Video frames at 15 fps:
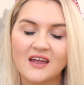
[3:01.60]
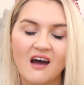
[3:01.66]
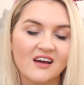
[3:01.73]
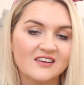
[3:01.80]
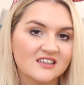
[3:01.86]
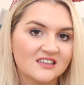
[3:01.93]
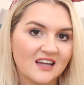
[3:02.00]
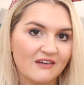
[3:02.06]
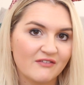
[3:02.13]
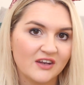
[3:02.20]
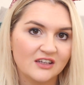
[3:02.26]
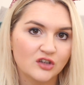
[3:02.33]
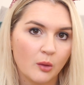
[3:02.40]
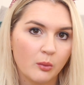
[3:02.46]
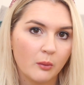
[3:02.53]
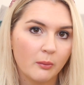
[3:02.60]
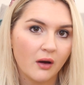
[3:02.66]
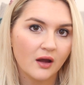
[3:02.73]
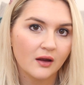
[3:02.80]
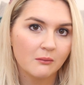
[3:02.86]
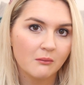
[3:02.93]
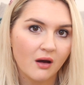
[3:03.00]
yeah, I didn't have any trouble
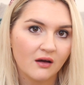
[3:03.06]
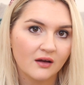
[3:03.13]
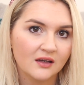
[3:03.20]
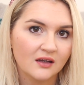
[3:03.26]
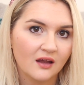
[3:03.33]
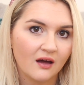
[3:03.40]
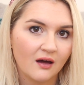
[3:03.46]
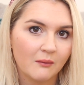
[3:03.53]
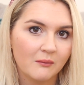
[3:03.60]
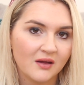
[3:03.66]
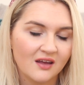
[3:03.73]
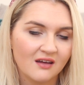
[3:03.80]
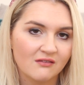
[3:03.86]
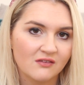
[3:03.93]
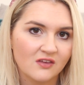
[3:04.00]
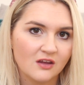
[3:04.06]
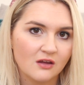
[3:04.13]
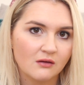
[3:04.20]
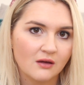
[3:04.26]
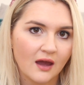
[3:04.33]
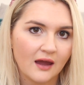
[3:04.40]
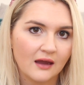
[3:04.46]
buying mine here in
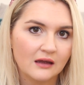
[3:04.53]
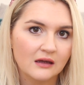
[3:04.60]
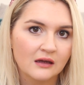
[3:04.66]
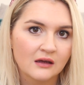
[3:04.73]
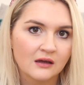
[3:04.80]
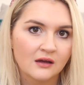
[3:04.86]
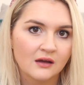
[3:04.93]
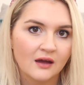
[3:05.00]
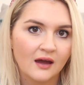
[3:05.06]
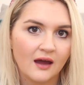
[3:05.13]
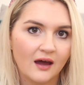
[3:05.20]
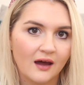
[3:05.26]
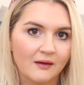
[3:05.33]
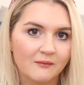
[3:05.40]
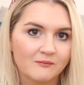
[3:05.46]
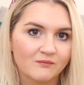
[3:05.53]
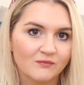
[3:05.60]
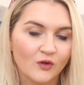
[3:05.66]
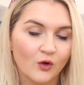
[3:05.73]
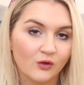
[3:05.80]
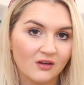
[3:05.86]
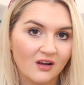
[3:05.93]
the UK
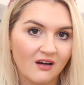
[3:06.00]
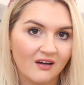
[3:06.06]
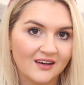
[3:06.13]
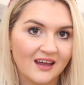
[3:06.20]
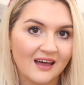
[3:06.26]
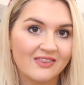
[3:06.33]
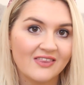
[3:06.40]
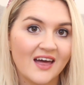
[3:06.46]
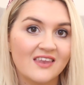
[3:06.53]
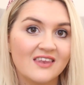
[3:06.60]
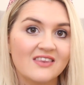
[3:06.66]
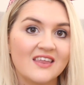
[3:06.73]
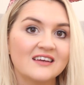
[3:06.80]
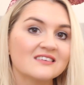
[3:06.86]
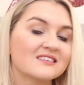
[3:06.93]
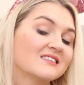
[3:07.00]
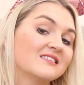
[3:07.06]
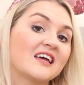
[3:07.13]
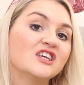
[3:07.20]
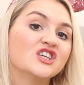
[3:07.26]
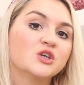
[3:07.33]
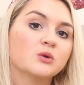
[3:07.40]
online. And then they just
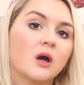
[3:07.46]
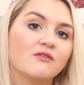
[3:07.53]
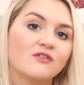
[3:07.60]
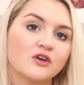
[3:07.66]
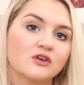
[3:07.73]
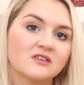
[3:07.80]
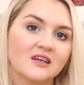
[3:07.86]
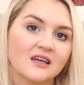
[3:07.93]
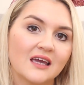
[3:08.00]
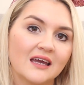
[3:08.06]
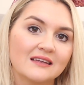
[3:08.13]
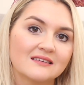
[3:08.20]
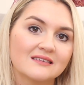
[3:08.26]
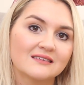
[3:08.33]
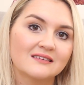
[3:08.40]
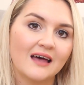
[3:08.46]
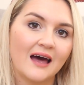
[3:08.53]
send you over your tickets